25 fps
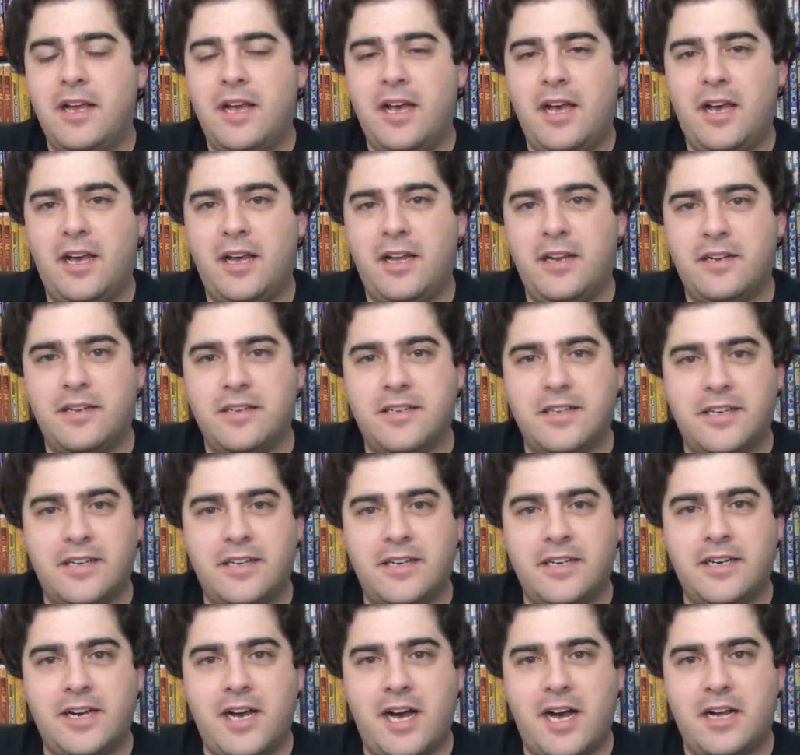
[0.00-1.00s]
and
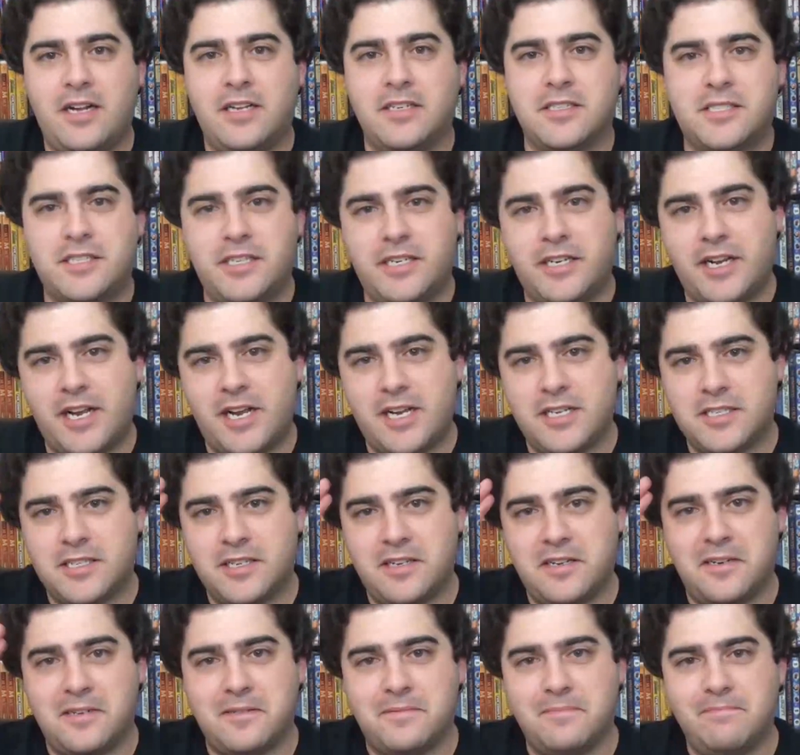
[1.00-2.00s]
I'll see you guys
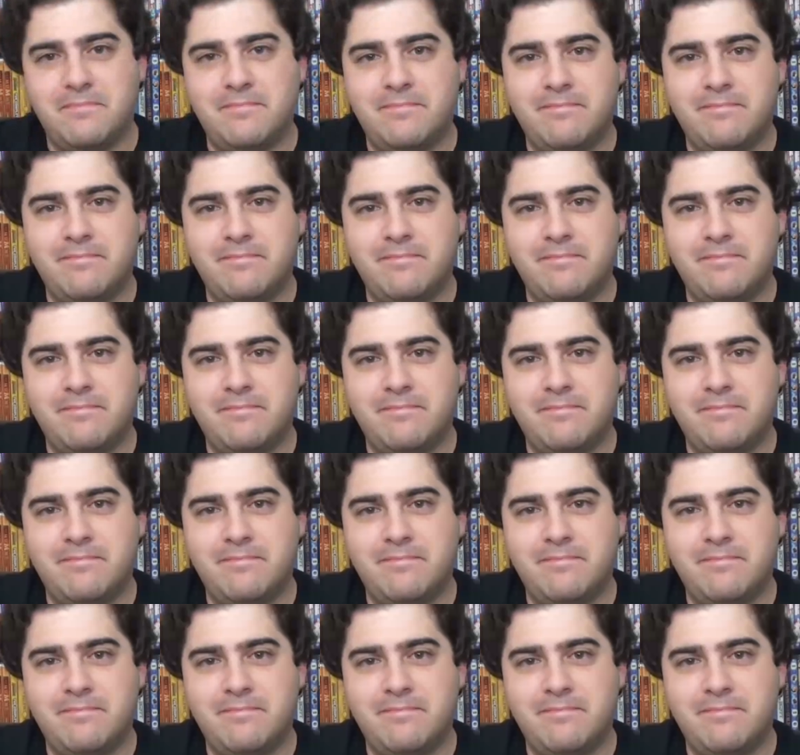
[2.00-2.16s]
later.